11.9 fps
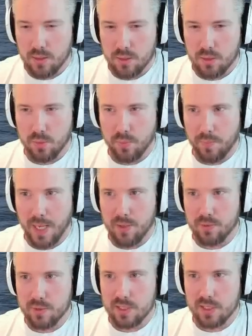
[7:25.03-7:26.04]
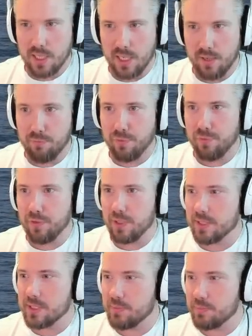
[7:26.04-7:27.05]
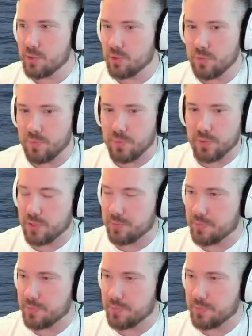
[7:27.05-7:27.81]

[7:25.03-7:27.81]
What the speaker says: to bounce everything except super ship.